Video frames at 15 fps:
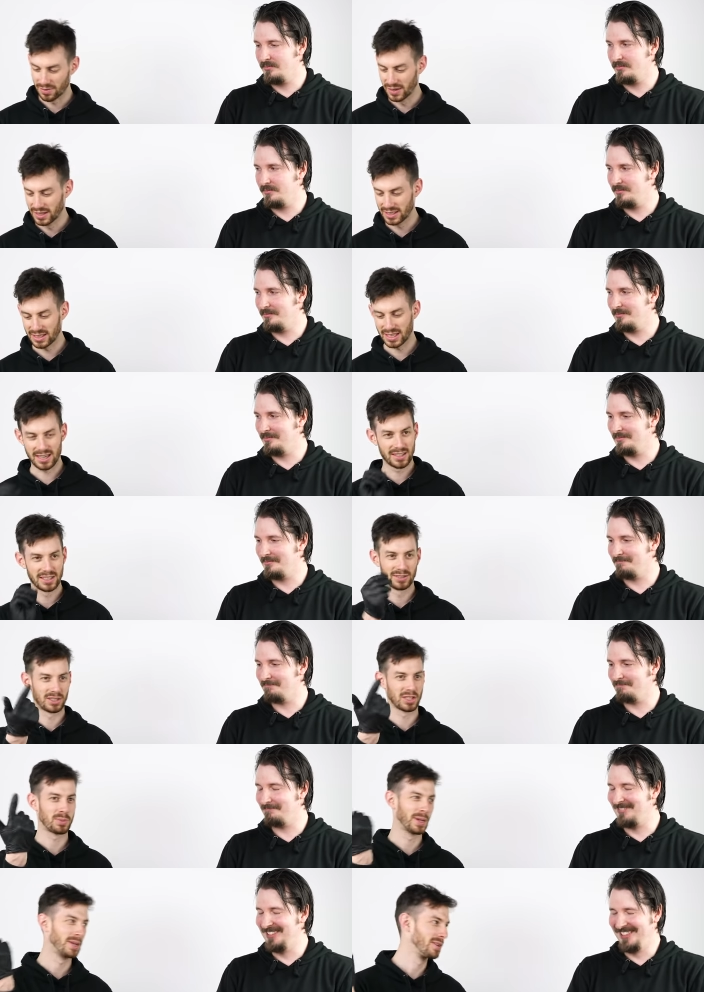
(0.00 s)
Speaker 1: your finger there. And if
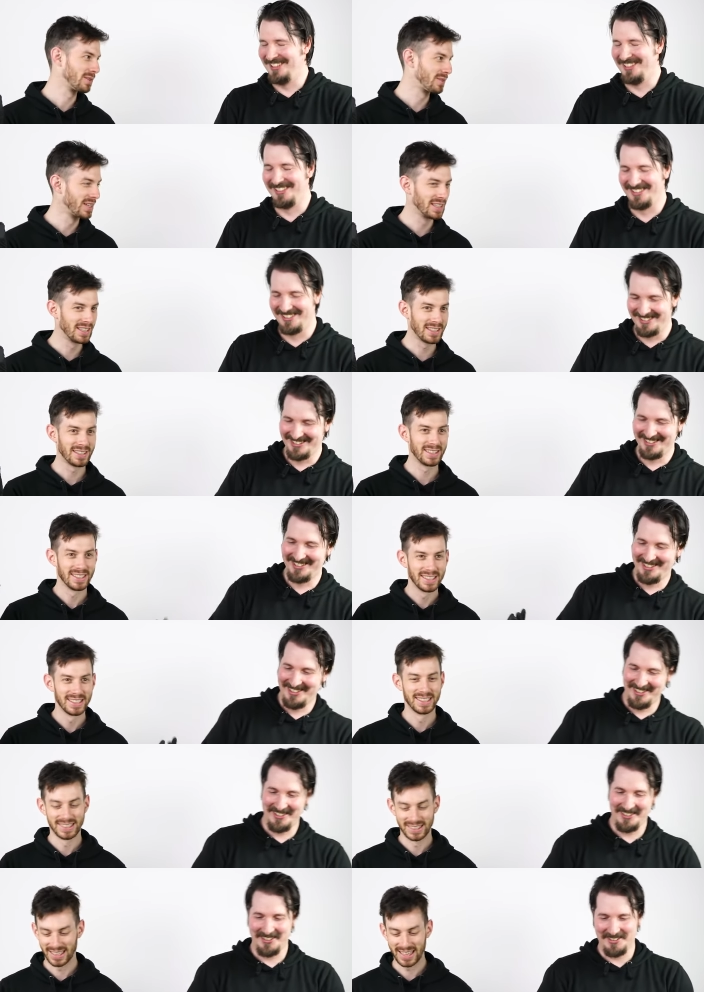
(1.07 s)
there's paint on your finger,
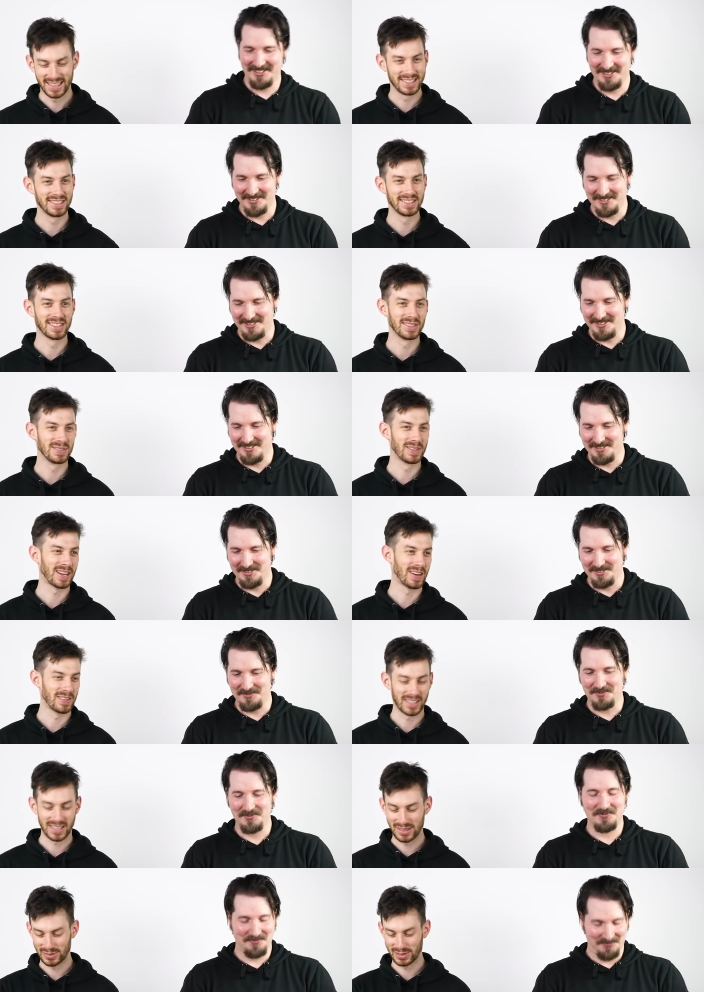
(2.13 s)
then you didn't wait long
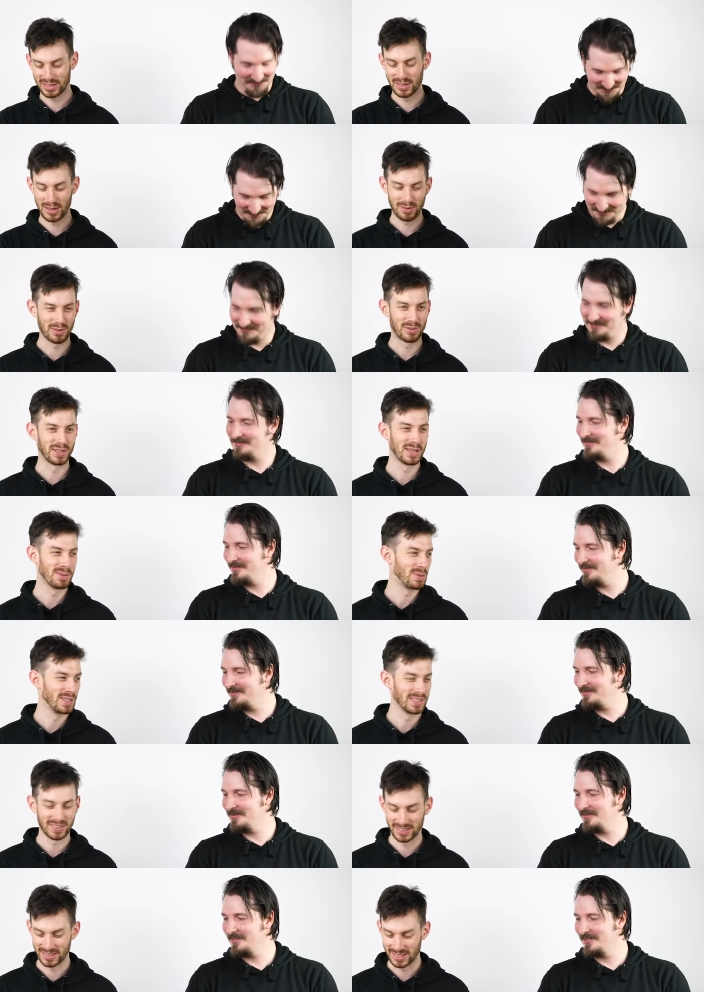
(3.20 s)
enough and you have a
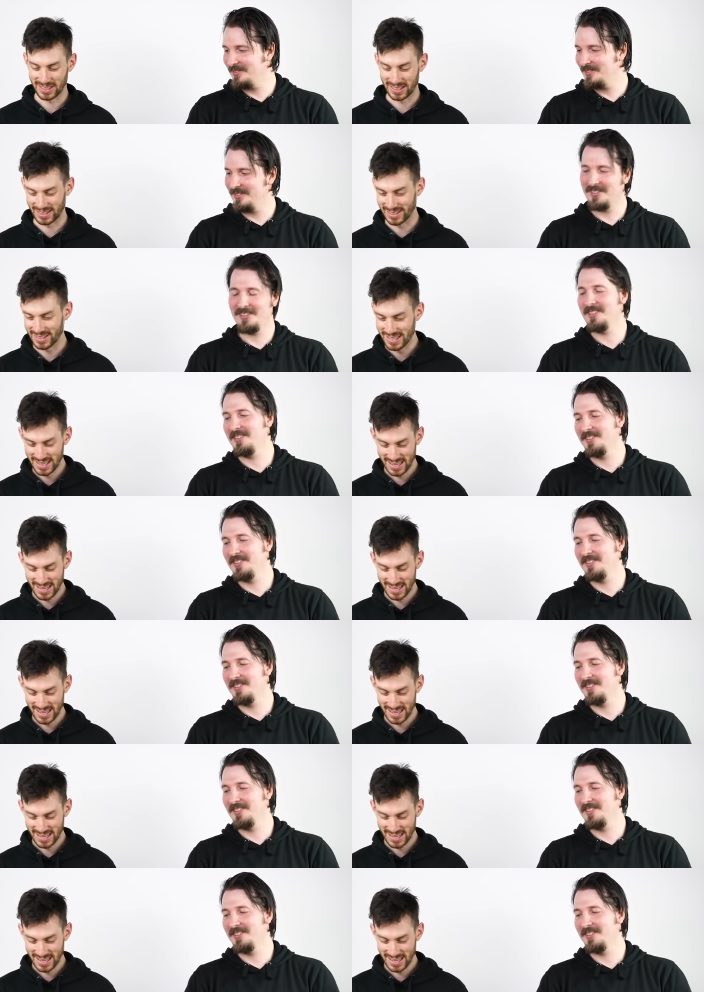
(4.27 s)
fingerprint on your gun.